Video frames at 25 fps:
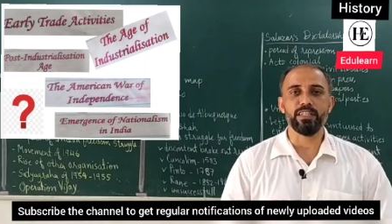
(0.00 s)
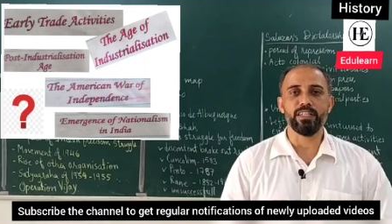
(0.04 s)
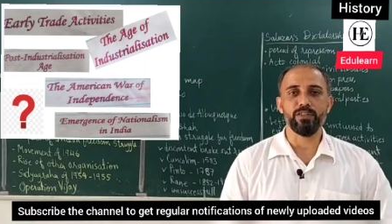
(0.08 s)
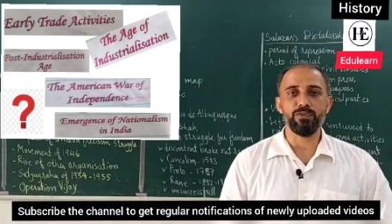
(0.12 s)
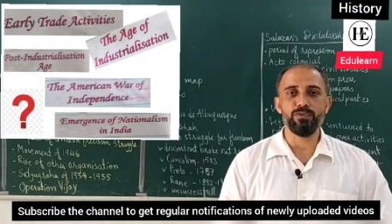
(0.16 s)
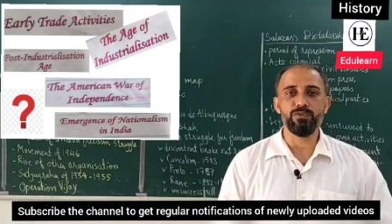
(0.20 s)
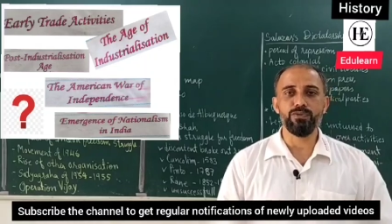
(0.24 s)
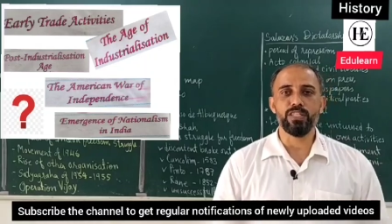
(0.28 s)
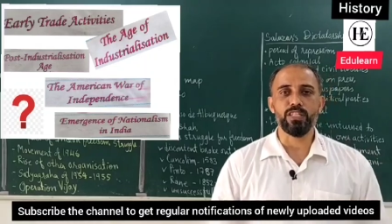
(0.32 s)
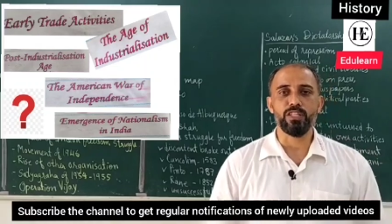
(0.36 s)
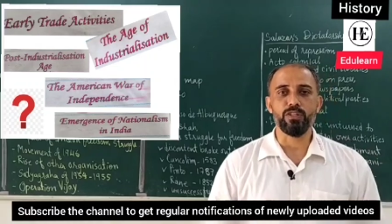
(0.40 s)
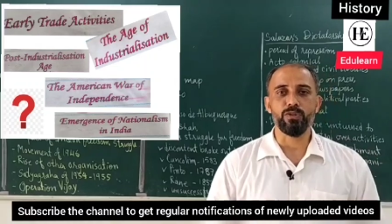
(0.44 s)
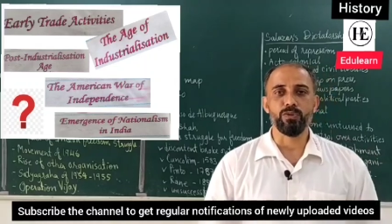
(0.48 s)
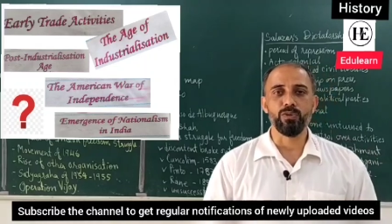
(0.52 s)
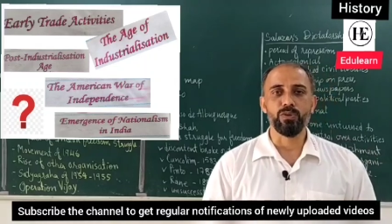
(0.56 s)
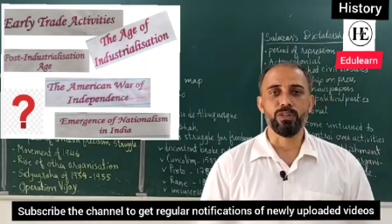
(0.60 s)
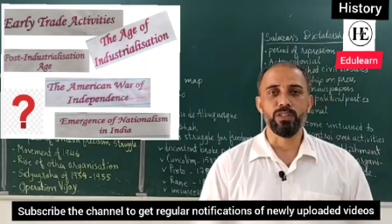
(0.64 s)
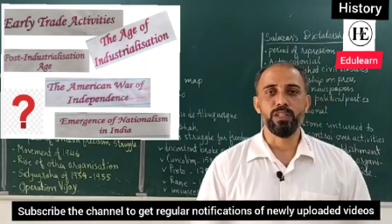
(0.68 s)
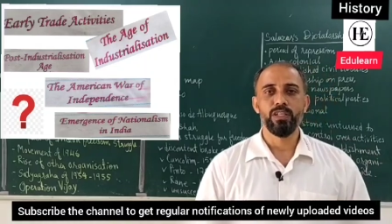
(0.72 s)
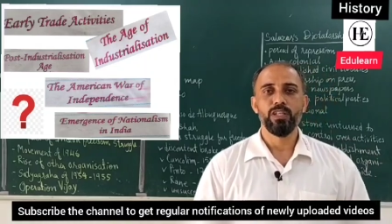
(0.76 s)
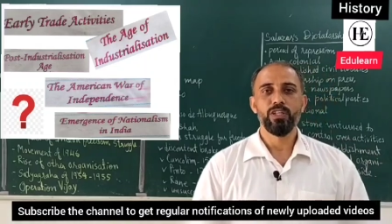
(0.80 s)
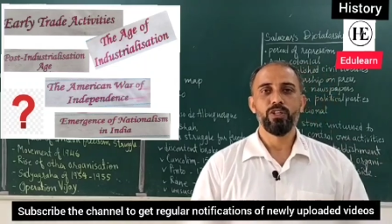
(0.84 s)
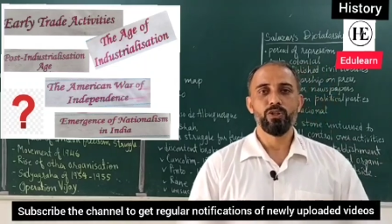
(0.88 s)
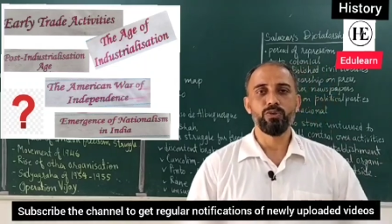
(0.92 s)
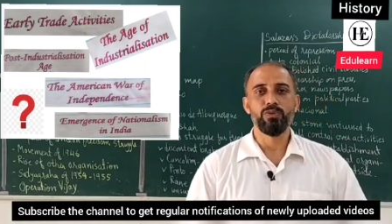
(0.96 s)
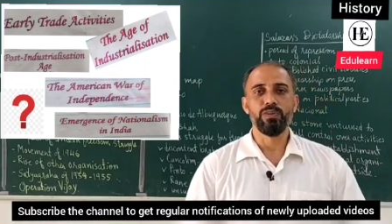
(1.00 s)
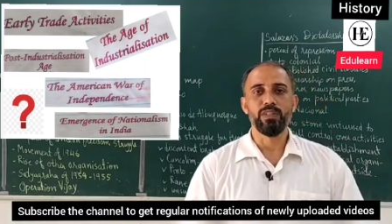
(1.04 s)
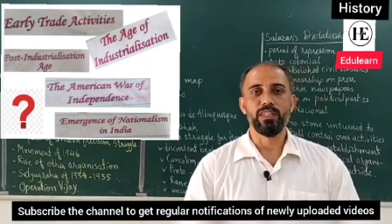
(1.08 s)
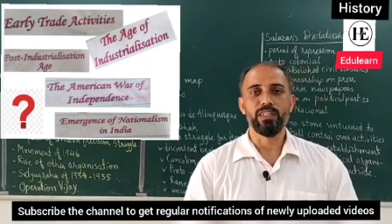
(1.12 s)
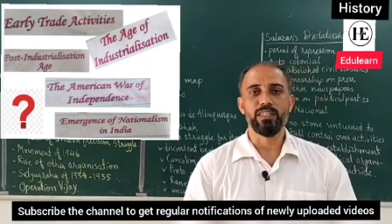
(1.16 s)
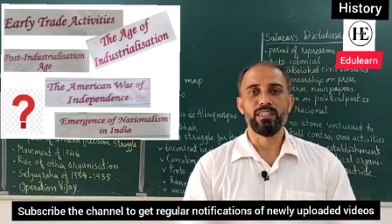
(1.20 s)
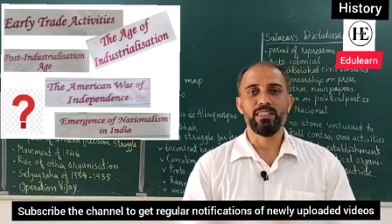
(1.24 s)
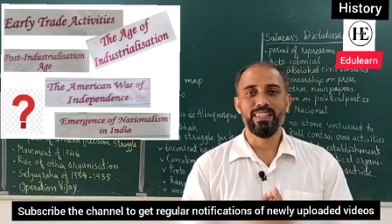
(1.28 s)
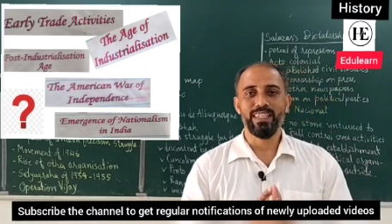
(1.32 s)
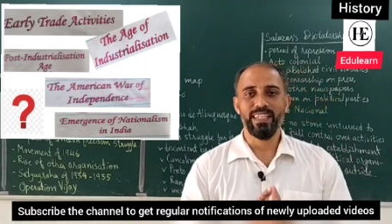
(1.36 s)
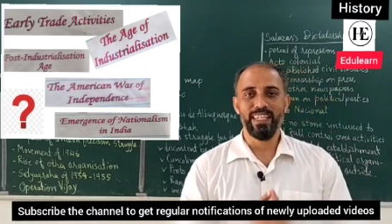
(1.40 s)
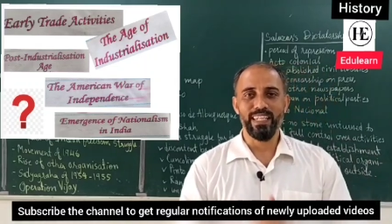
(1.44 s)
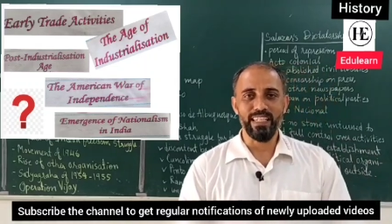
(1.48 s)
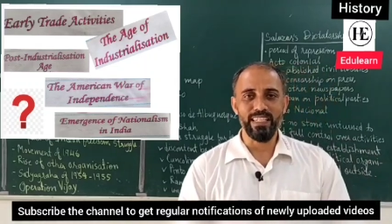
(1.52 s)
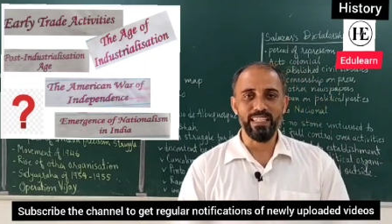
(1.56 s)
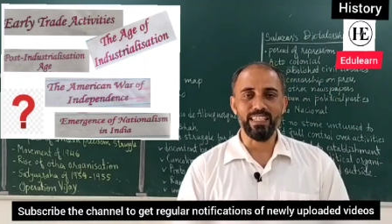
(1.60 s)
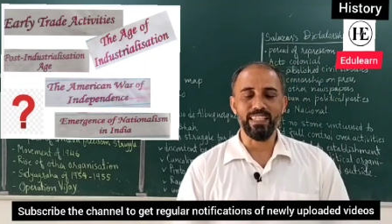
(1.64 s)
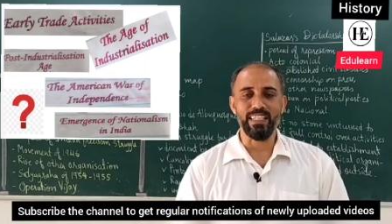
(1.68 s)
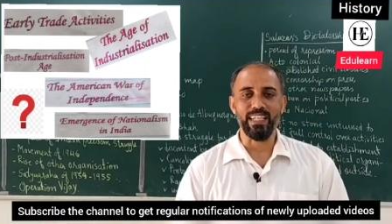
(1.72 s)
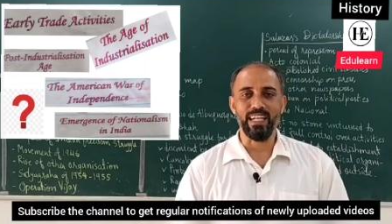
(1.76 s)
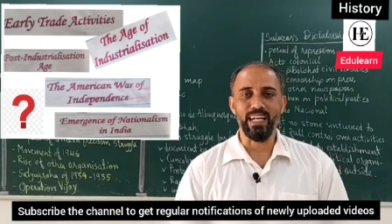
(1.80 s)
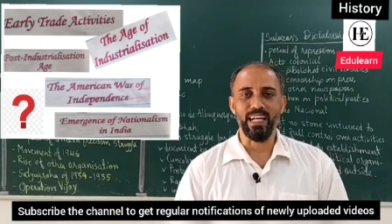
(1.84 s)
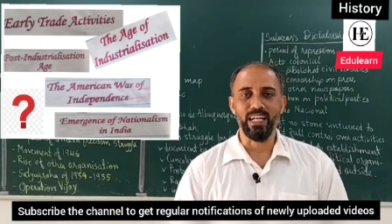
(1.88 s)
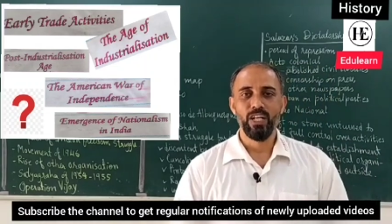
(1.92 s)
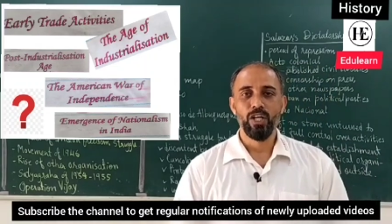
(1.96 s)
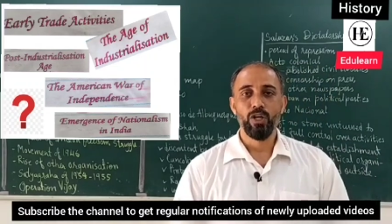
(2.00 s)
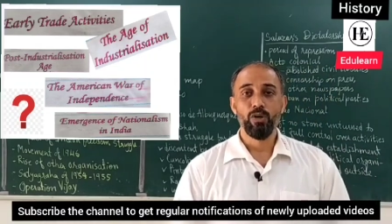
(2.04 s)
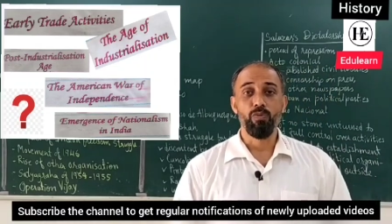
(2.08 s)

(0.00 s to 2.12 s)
new sea route towards India.